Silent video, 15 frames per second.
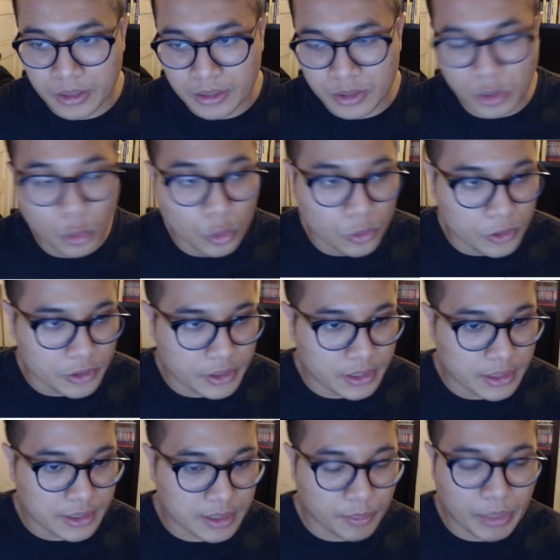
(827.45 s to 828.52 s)
Tools,
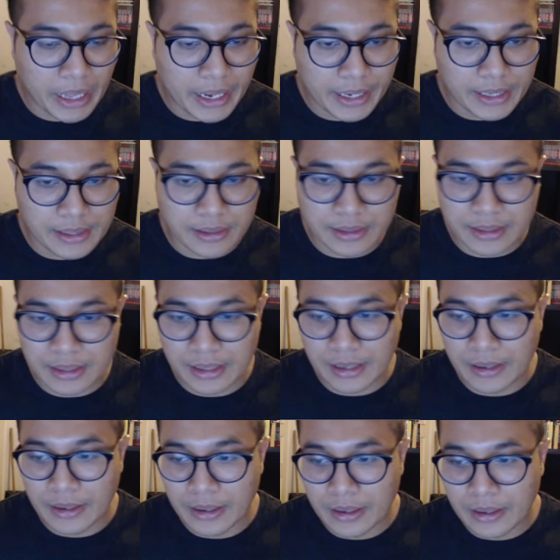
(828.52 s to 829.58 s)
supplies,
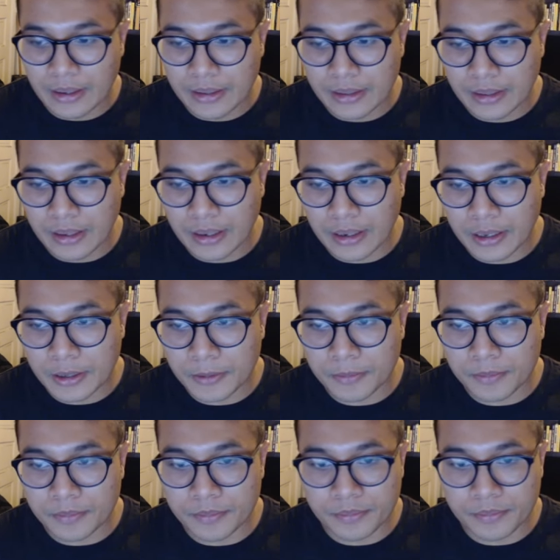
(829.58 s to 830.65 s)
um,